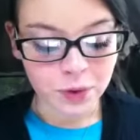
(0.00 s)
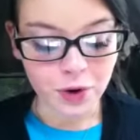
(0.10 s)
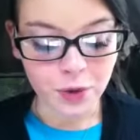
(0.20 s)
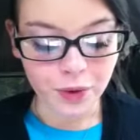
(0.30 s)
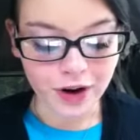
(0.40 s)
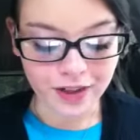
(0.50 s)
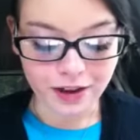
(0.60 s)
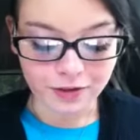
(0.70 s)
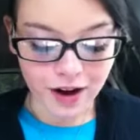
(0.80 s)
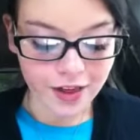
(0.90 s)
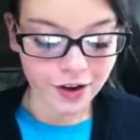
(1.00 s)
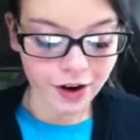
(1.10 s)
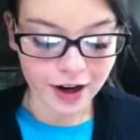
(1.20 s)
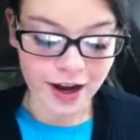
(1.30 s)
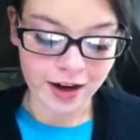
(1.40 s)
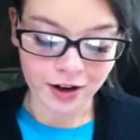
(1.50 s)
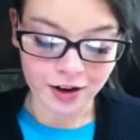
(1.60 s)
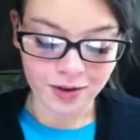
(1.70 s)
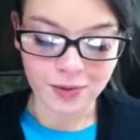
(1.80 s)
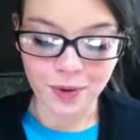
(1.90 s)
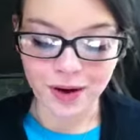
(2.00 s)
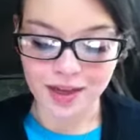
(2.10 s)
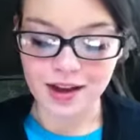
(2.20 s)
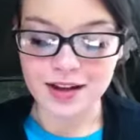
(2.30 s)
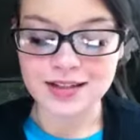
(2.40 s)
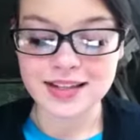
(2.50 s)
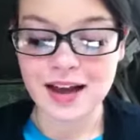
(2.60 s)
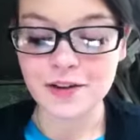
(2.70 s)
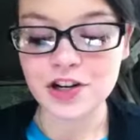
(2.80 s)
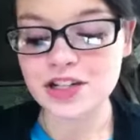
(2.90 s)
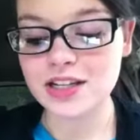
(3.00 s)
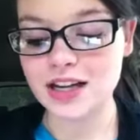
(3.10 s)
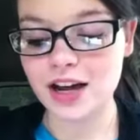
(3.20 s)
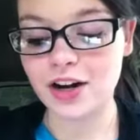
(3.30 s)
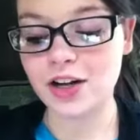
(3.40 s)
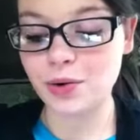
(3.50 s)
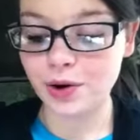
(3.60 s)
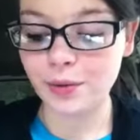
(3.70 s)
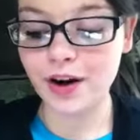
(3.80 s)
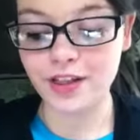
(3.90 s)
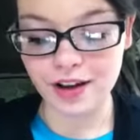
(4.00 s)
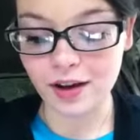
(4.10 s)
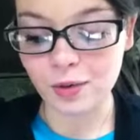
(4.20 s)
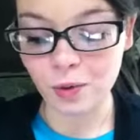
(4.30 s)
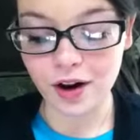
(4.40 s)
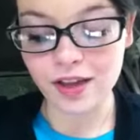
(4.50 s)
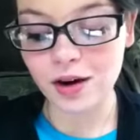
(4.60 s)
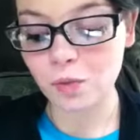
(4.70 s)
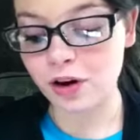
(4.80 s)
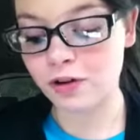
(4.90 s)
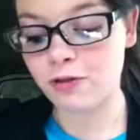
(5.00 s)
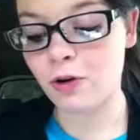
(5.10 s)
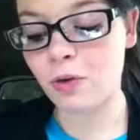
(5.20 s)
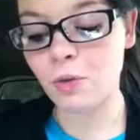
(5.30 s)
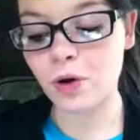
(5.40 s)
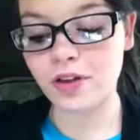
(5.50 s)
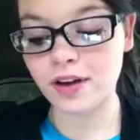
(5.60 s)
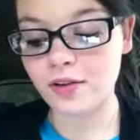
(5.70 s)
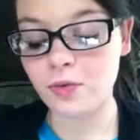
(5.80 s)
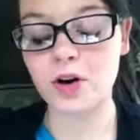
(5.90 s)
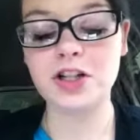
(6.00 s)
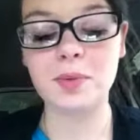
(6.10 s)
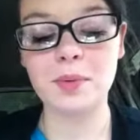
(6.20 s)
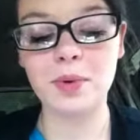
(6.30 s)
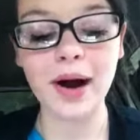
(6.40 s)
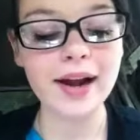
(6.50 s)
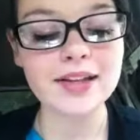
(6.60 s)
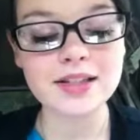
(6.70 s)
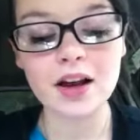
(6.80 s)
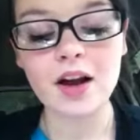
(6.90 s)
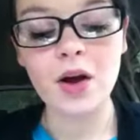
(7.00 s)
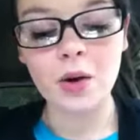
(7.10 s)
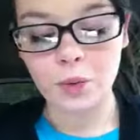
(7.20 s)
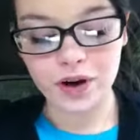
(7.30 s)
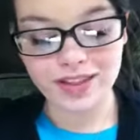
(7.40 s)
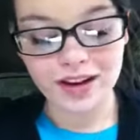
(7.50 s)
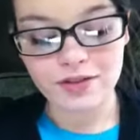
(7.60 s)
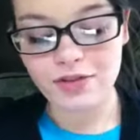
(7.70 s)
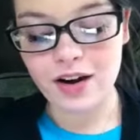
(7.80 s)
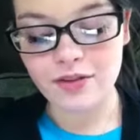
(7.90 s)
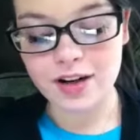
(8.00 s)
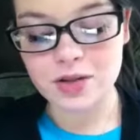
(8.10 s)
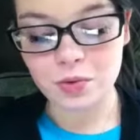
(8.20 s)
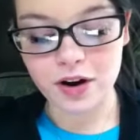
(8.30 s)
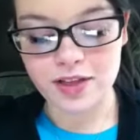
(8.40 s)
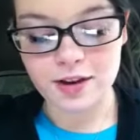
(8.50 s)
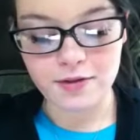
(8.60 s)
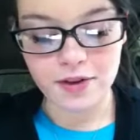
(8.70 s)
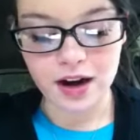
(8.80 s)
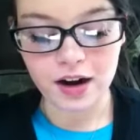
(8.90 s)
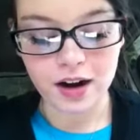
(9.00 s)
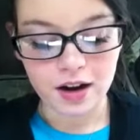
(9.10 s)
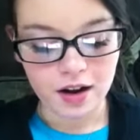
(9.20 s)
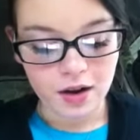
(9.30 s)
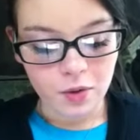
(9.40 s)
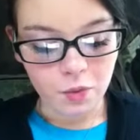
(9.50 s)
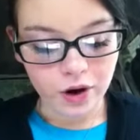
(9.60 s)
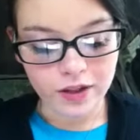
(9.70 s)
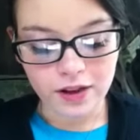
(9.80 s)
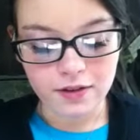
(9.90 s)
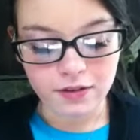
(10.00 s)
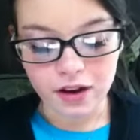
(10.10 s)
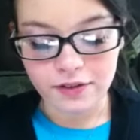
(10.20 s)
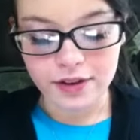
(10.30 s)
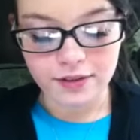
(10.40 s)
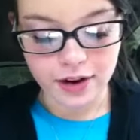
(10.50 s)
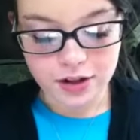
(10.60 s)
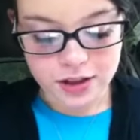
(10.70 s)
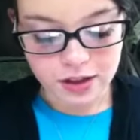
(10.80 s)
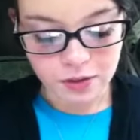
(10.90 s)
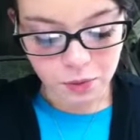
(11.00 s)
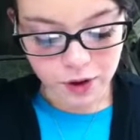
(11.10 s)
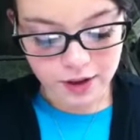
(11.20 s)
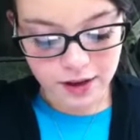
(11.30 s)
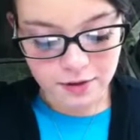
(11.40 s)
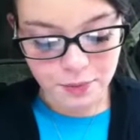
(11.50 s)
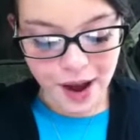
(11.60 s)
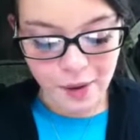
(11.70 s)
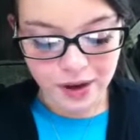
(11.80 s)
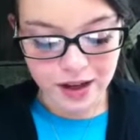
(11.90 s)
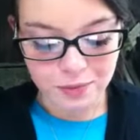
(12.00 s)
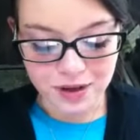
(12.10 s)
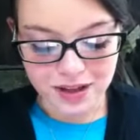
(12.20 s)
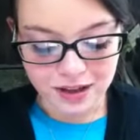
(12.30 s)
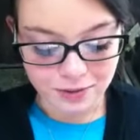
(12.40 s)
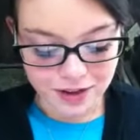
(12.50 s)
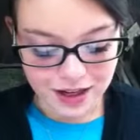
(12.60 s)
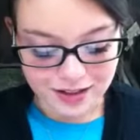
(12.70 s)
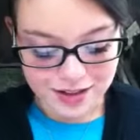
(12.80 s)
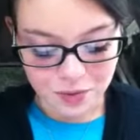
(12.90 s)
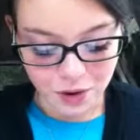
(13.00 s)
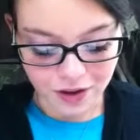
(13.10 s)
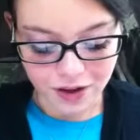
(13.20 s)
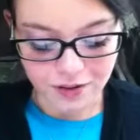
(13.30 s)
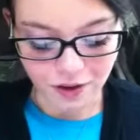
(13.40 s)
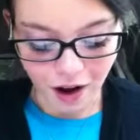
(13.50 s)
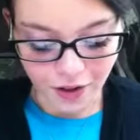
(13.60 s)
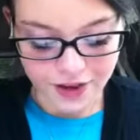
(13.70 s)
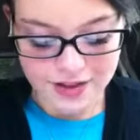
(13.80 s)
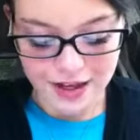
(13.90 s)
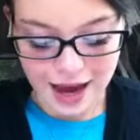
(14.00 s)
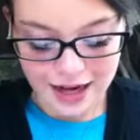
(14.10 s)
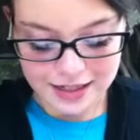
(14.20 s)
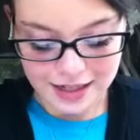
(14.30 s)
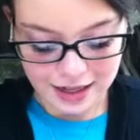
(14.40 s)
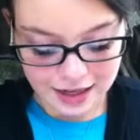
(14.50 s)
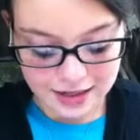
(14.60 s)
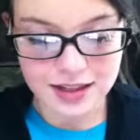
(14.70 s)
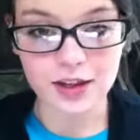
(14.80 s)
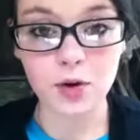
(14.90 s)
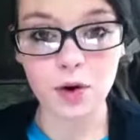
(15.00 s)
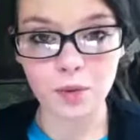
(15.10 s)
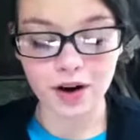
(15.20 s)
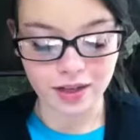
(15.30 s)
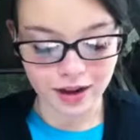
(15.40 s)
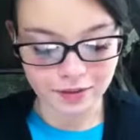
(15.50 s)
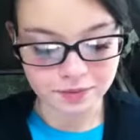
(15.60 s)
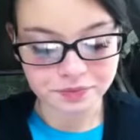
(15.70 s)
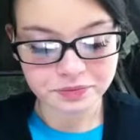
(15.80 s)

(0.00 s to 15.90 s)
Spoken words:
You are worthy, Father Creator, you are worthy, Savior Sustainer, you are worthy, worthy and wonderful, worthy of worship and praise, worthy of reverence, worthy of fear, worthy of love and devotion, worthy of bowing and bending of knees, worthy of all this and added to these, you are worthy.